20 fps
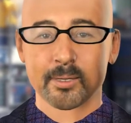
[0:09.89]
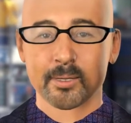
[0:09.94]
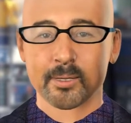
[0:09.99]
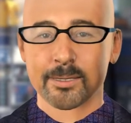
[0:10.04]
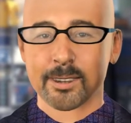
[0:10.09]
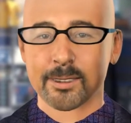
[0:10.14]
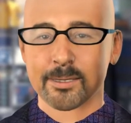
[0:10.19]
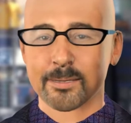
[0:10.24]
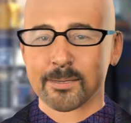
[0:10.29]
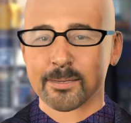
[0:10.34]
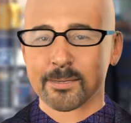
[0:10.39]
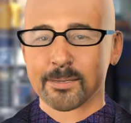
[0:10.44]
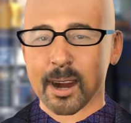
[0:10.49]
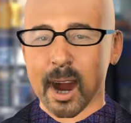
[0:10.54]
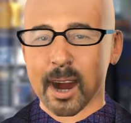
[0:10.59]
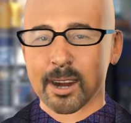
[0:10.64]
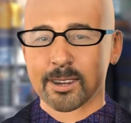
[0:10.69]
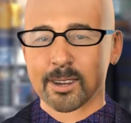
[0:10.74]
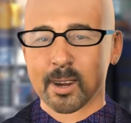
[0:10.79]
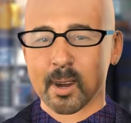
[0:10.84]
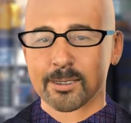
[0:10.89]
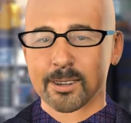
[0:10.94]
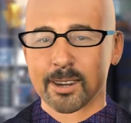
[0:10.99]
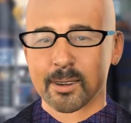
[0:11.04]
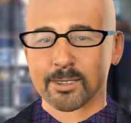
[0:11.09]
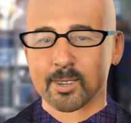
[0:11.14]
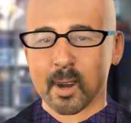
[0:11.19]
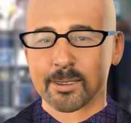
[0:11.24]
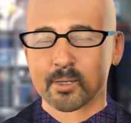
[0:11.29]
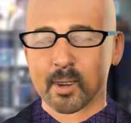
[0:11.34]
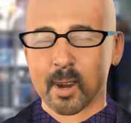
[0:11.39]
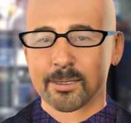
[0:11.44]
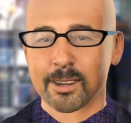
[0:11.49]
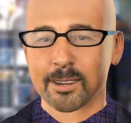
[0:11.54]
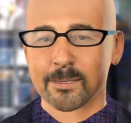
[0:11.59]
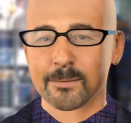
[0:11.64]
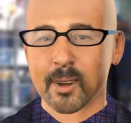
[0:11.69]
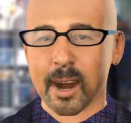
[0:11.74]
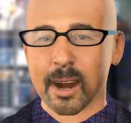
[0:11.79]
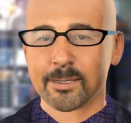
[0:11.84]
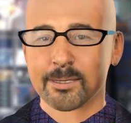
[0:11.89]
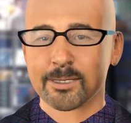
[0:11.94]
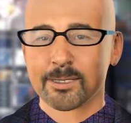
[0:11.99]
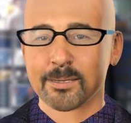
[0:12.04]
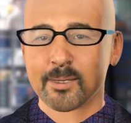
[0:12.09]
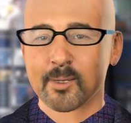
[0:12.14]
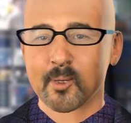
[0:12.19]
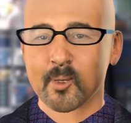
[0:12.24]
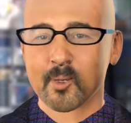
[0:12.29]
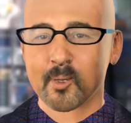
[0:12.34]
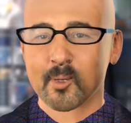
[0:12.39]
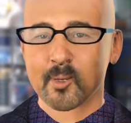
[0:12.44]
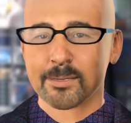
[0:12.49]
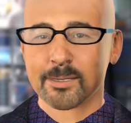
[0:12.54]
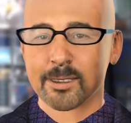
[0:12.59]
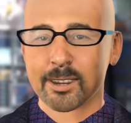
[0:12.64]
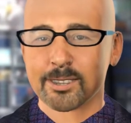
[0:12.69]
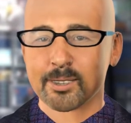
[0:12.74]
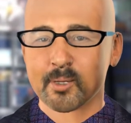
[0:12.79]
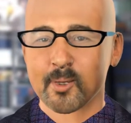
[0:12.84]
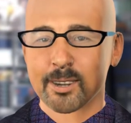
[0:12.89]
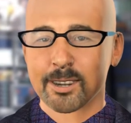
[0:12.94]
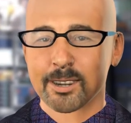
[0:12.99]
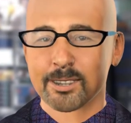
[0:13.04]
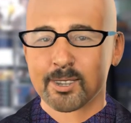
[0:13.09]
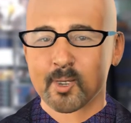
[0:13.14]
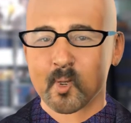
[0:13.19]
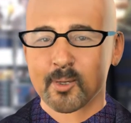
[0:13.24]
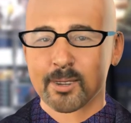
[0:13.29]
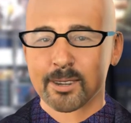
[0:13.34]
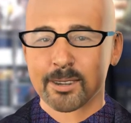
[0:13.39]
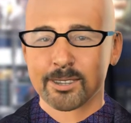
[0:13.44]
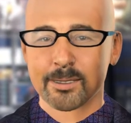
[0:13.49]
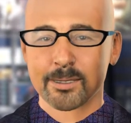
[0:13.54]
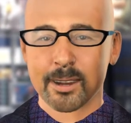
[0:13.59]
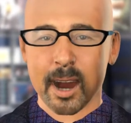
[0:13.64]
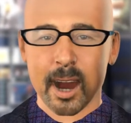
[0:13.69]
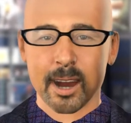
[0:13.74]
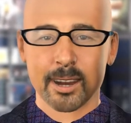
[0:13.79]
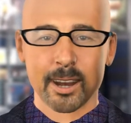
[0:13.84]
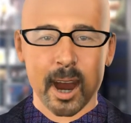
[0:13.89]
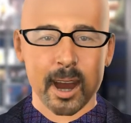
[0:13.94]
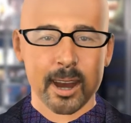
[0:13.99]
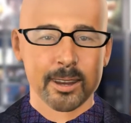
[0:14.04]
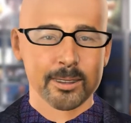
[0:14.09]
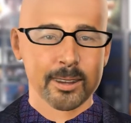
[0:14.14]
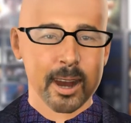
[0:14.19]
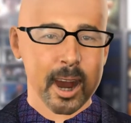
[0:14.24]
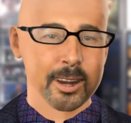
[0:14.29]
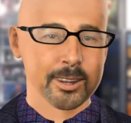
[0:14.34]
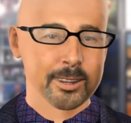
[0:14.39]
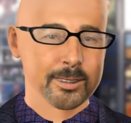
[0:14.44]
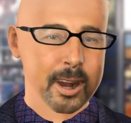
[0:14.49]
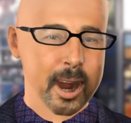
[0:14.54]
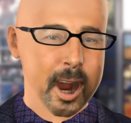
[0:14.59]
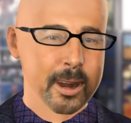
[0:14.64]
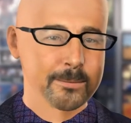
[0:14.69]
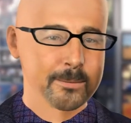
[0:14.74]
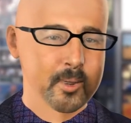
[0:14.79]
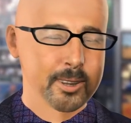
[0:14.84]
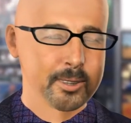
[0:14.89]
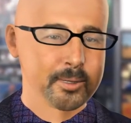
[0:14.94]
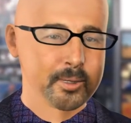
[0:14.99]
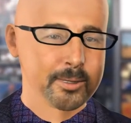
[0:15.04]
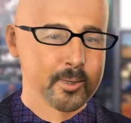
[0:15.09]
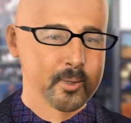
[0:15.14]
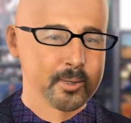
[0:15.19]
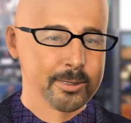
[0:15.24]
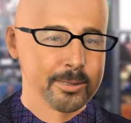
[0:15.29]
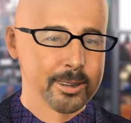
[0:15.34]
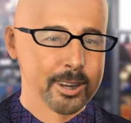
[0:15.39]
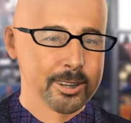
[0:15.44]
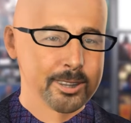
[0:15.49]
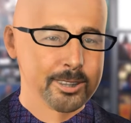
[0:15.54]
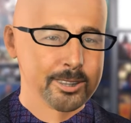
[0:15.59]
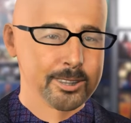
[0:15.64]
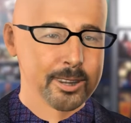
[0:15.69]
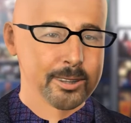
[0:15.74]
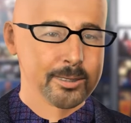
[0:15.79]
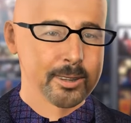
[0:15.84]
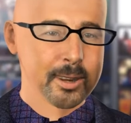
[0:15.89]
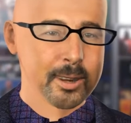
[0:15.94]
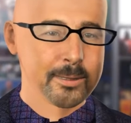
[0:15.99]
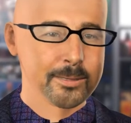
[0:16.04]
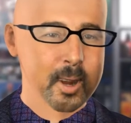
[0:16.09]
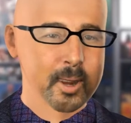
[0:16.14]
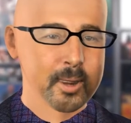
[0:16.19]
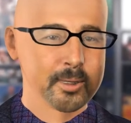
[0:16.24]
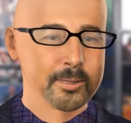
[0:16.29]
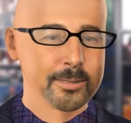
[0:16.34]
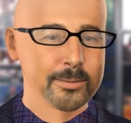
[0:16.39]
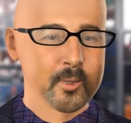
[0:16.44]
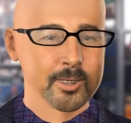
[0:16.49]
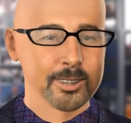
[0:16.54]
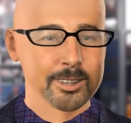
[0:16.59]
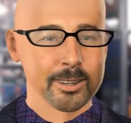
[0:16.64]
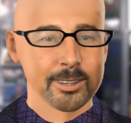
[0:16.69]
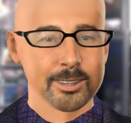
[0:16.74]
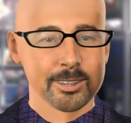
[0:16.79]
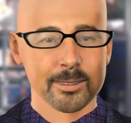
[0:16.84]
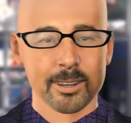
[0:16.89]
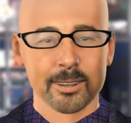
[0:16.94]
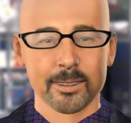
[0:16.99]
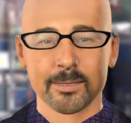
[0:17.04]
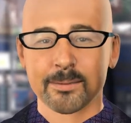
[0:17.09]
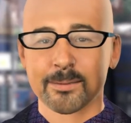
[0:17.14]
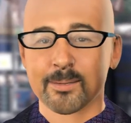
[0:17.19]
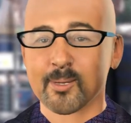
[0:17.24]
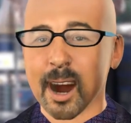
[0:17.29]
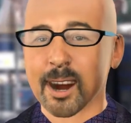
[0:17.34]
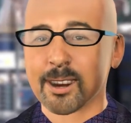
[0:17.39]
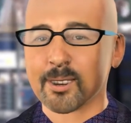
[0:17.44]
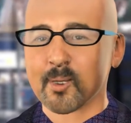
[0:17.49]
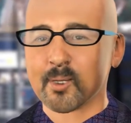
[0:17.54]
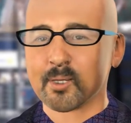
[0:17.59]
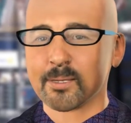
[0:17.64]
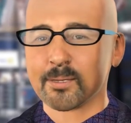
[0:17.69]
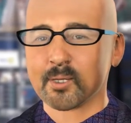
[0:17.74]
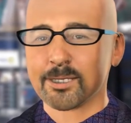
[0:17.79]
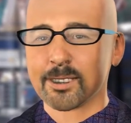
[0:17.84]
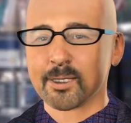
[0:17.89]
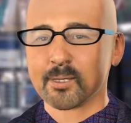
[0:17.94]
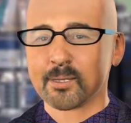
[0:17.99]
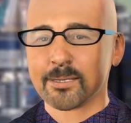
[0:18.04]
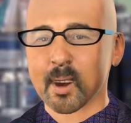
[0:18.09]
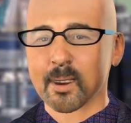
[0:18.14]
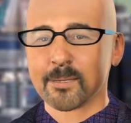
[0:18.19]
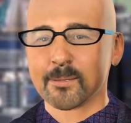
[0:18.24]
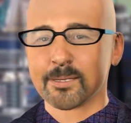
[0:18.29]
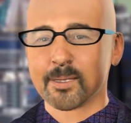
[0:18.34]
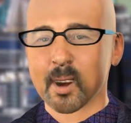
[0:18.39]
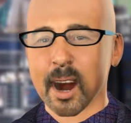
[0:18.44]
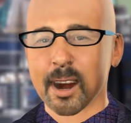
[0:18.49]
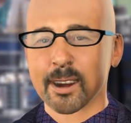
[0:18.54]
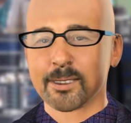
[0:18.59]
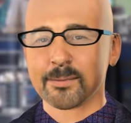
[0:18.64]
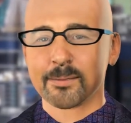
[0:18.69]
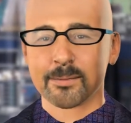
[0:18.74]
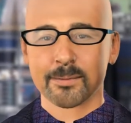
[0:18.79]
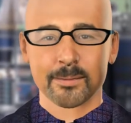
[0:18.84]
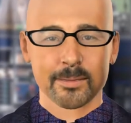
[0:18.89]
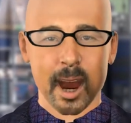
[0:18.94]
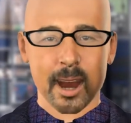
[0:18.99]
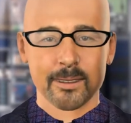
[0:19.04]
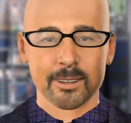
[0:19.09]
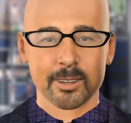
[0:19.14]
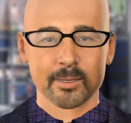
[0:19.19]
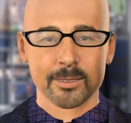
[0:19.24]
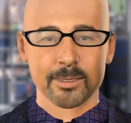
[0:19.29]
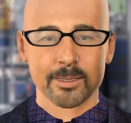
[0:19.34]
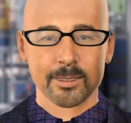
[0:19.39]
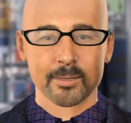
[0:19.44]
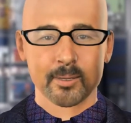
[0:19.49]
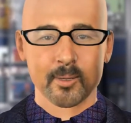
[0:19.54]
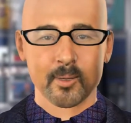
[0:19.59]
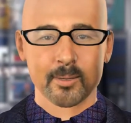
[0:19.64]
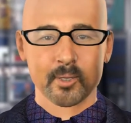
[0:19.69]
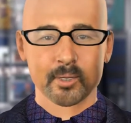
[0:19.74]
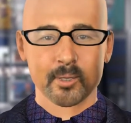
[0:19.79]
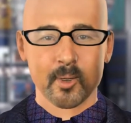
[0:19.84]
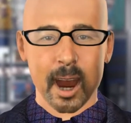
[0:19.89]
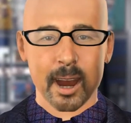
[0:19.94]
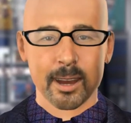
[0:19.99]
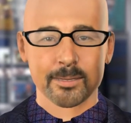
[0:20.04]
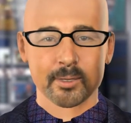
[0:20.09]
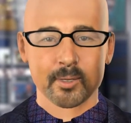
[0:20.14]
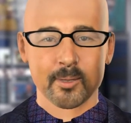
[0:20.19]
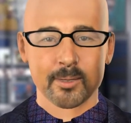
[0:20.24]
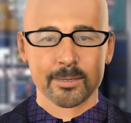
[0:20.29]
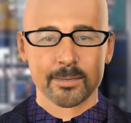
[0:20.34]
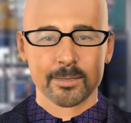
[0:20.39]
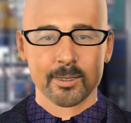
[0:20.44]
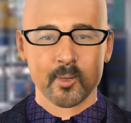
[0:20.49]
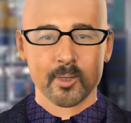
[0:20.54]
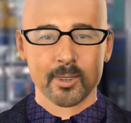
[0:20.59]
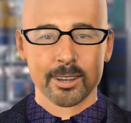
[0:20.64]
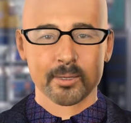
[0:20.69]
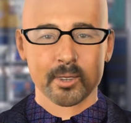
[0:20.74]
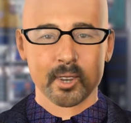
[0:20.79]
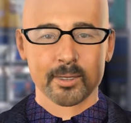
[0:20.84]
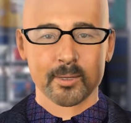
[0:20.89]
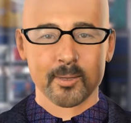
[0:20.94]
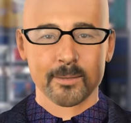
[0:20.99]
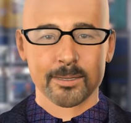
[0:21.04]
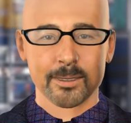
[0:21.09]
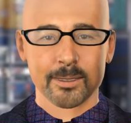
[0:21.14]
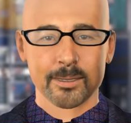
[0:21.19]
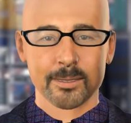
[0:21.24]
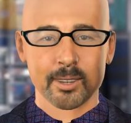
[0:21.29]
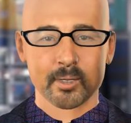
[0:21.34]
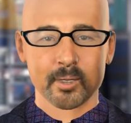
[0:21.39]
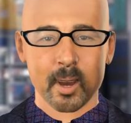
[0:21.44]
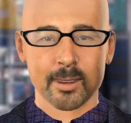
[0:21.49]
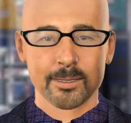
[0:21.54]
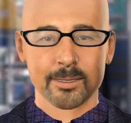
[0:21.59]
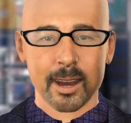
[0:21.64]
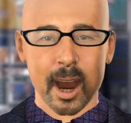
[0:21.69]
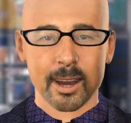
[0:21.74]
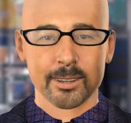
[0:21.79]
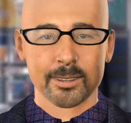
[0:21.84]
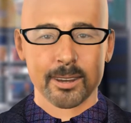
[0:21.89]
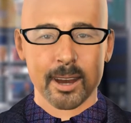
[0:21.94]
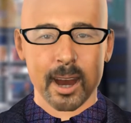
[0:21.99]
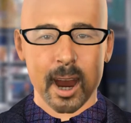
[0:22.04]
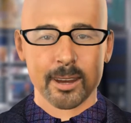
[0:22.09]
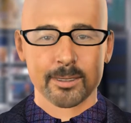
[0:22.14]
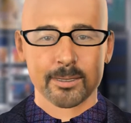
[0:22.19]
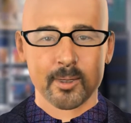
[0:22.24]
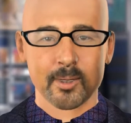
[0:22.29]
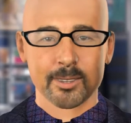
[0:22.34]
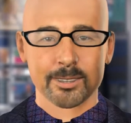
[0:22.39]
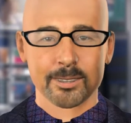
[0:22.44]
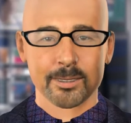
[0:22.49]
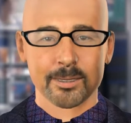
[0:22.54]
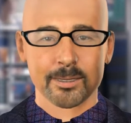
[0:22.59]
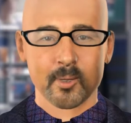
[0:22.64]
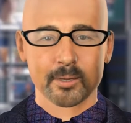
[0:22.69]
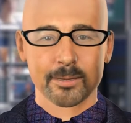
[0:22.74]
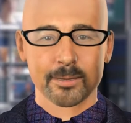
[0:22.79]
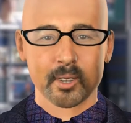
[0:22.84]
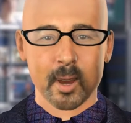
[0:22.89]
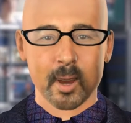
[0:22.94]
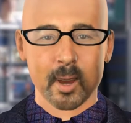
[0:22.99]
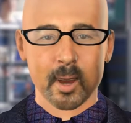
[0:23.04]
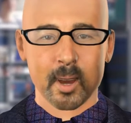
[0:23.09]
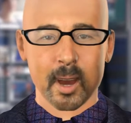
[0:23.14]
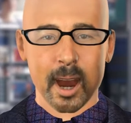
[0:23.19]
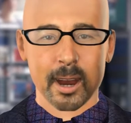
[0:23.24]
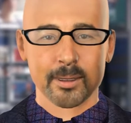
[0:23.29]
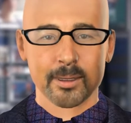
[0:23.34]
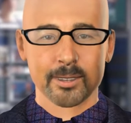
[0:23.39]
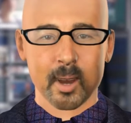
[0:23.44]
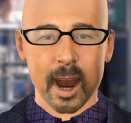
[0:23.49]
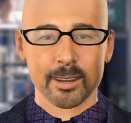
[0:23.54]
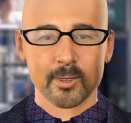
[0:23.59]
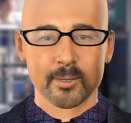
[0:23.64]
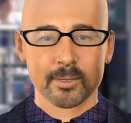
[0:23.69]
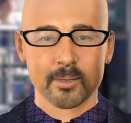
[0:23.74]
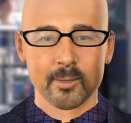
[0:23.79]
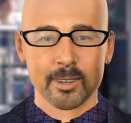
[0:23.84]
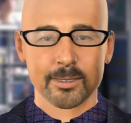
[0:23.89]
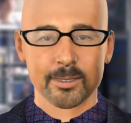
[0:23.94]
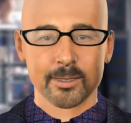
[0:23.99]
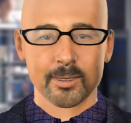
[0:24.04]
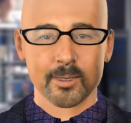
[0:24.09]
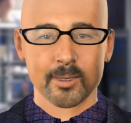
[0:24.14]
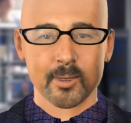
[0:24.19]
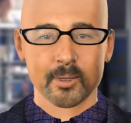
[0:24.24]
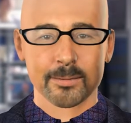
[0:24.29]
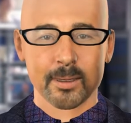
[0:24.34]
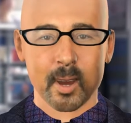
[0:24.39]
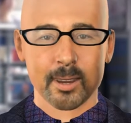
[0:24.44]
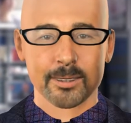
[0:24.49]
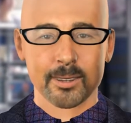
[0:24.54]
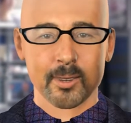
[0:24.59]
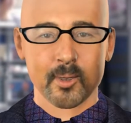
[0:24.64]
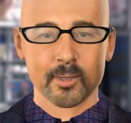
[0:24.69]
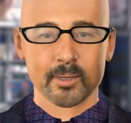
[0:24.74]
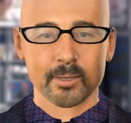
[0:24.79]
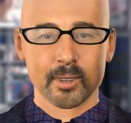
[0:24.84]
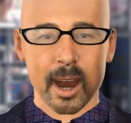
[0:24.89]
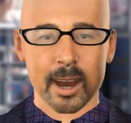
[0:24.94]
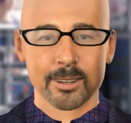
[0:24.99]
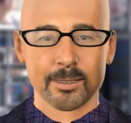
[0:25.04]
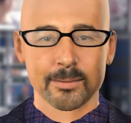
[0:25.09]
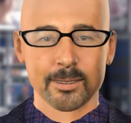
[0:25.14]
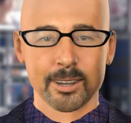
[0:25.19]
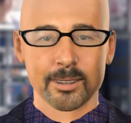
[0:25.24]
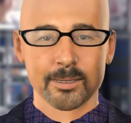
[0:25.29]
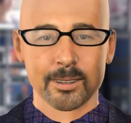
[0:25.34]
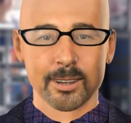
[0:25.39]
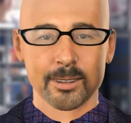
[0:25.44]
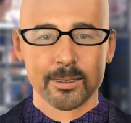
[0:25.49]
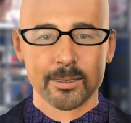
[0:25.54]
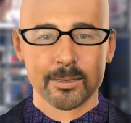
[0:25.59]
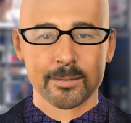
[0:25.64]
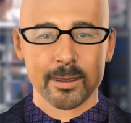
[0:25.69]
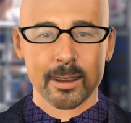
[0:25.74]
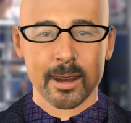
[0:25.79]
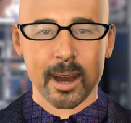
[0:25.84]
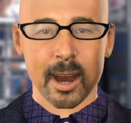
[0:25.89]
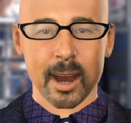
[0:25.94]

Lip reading: The team informs on their social networks. The press release says, calling all Formula One registered fans and crypto enthusiasts, F1 registered Delta Time will hold a pole position auction of 10 digital official Formula One registered team cars on the 28th of November 2019.